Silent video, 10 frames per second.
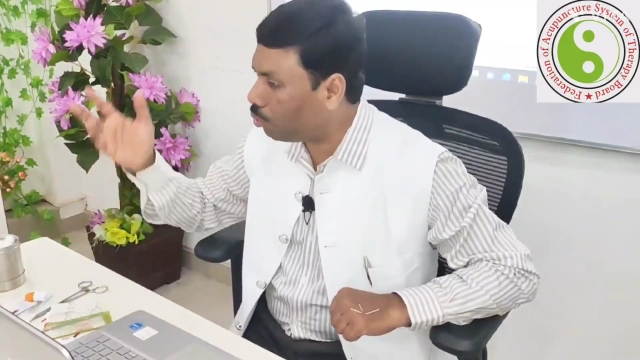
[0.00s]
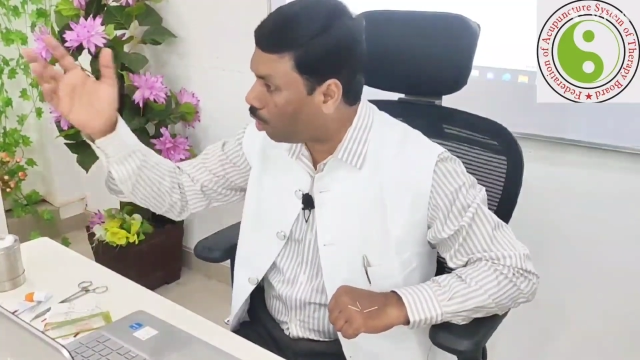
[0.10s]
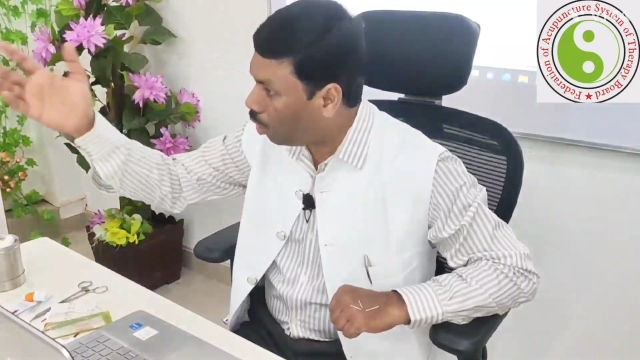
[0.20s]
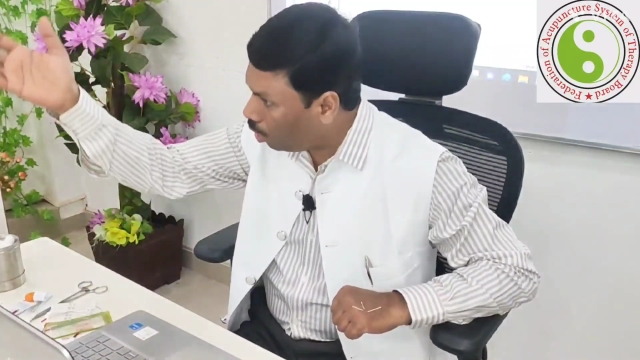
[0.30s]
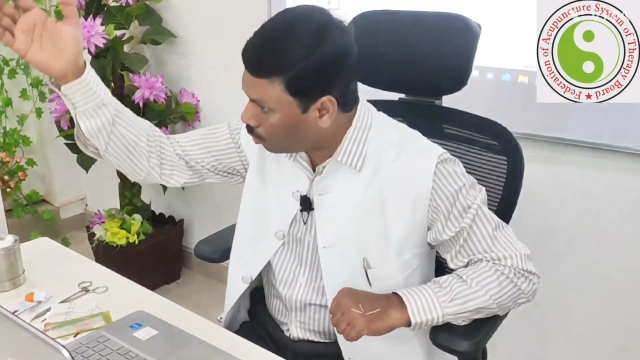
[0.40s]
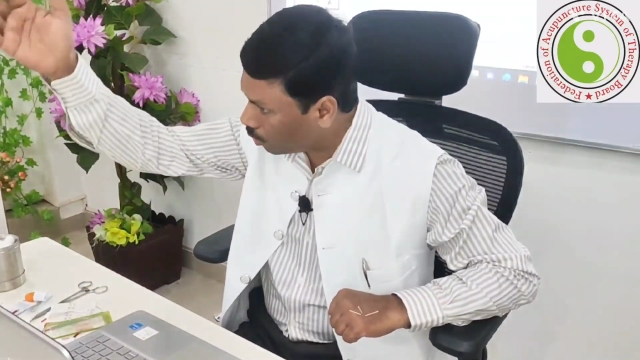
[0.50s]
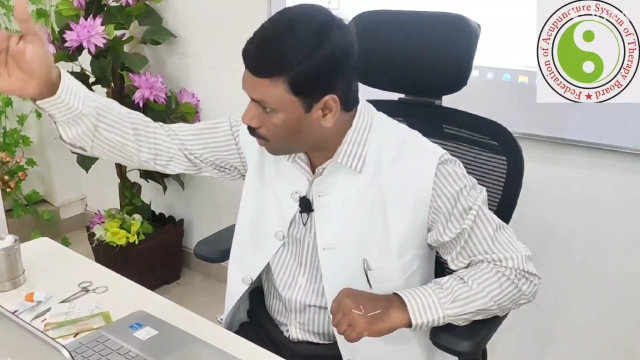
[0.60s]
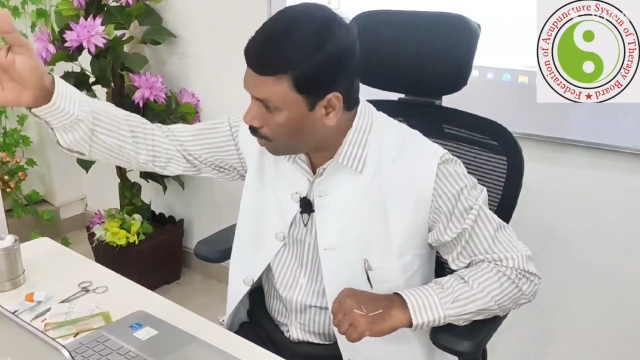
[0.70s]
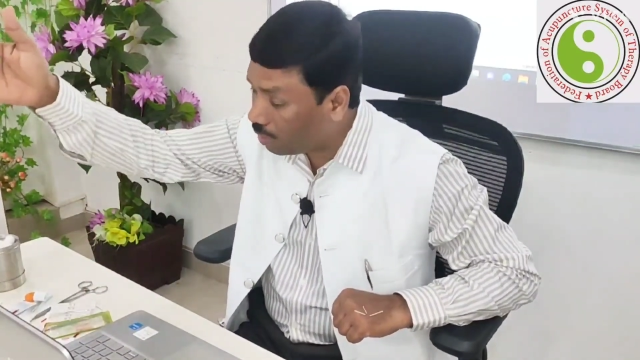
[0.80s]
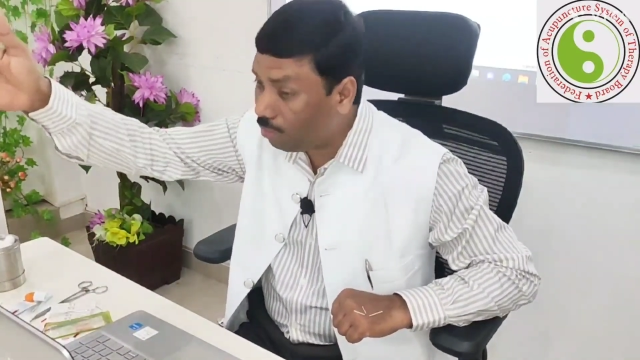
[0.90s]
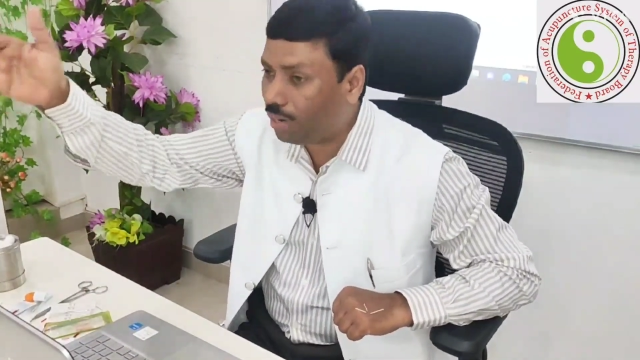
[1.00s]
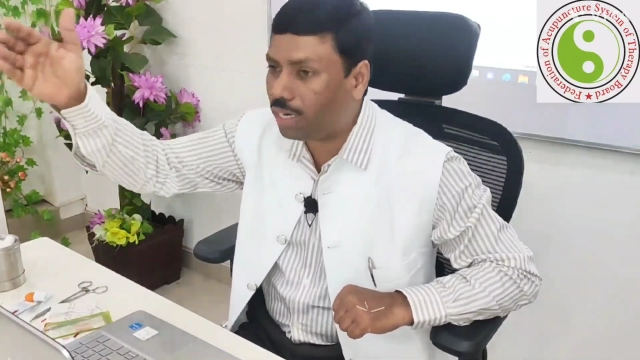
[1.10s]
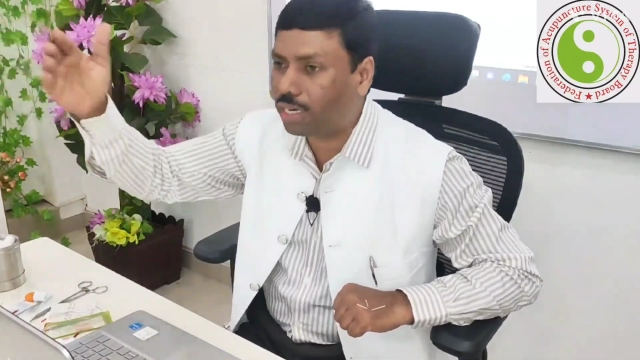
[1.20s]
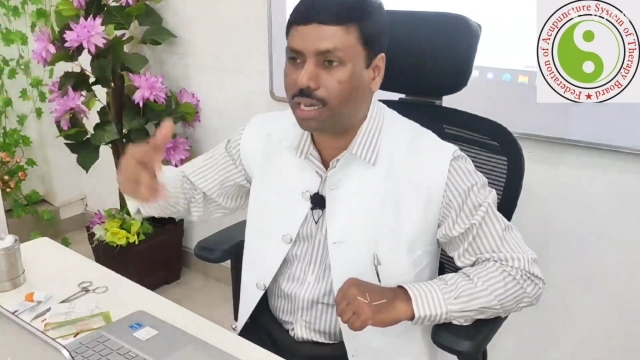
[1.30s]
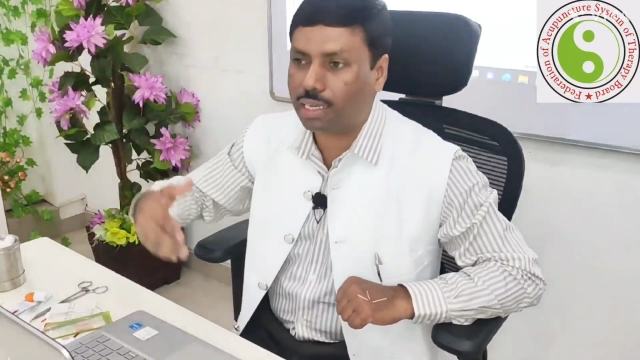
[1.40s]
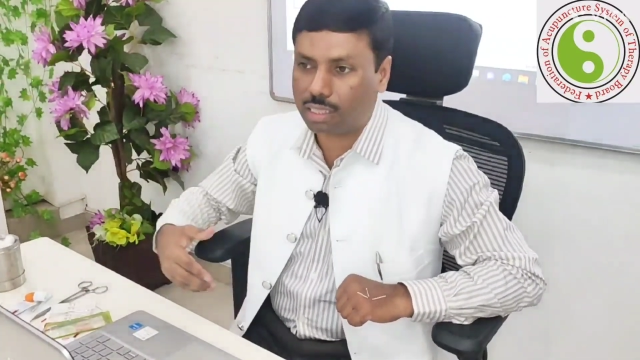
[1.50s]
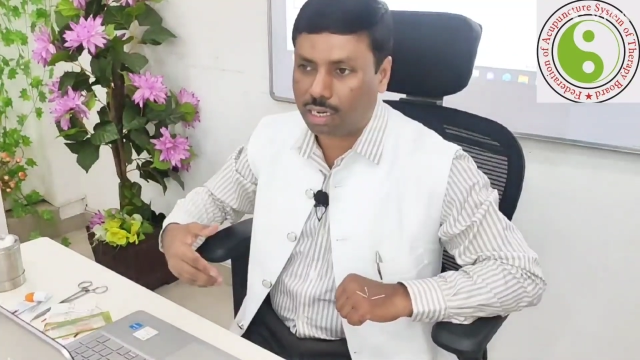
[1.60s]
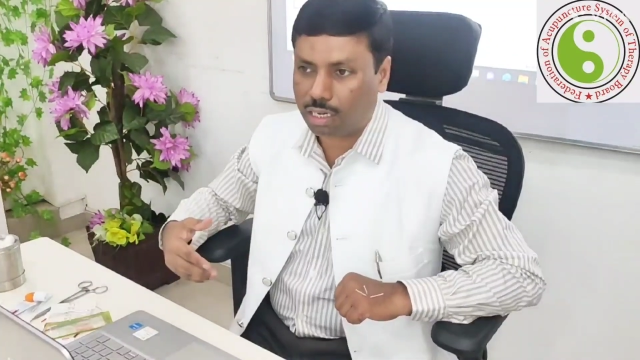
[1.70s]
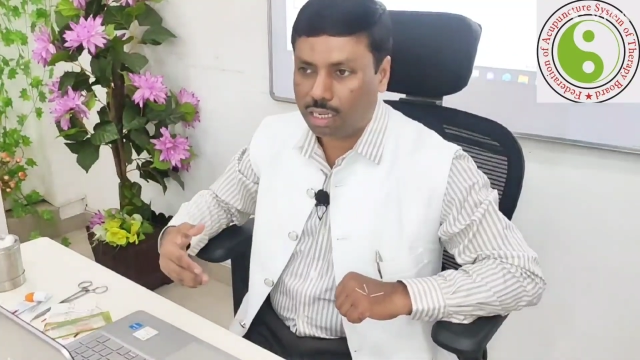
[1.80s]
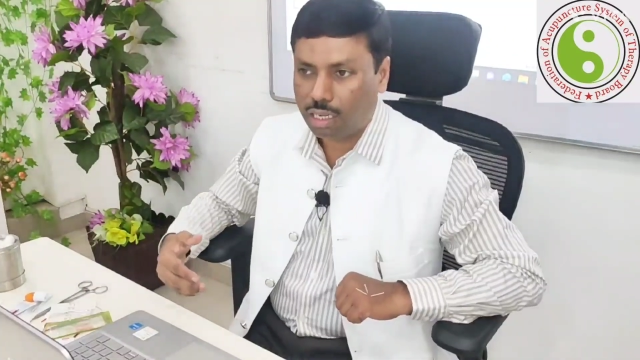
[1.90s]
you also can invent
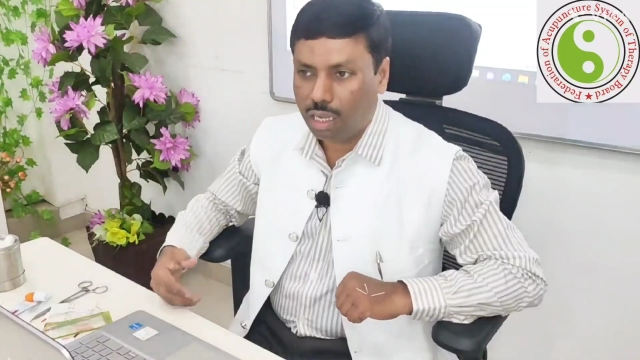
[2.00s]
like that.